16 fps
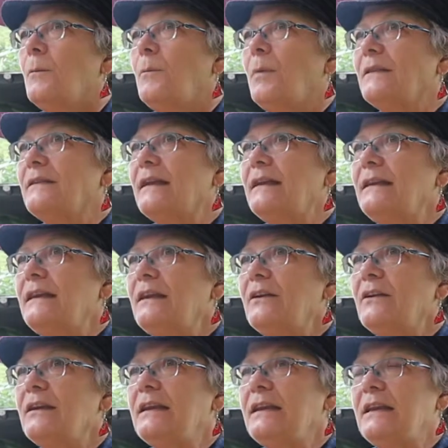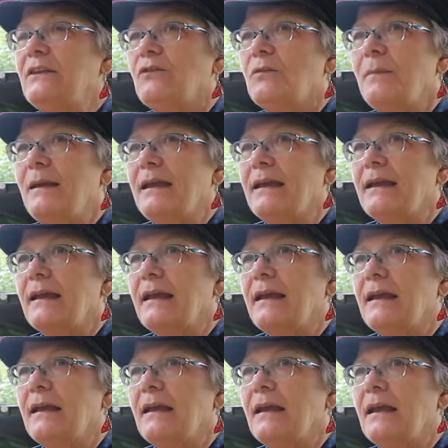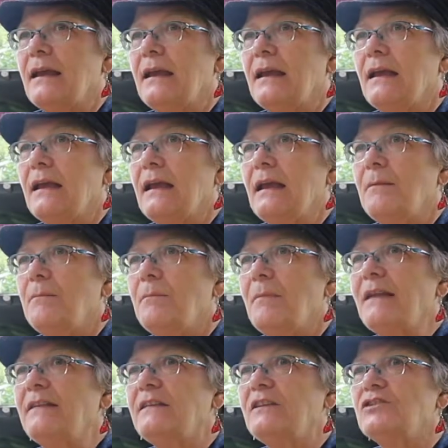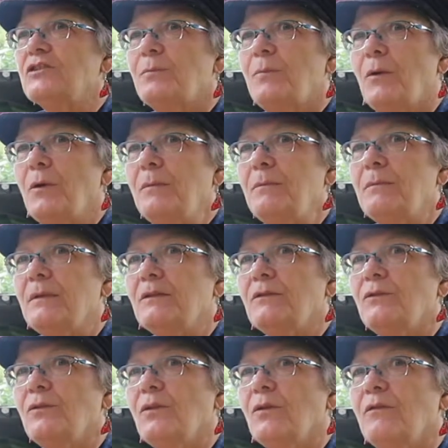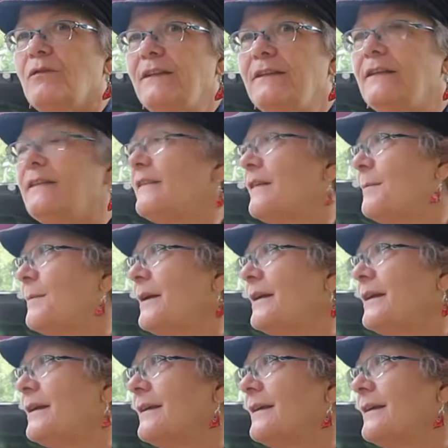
but they nearly need to make a message appointment to go visit somebody.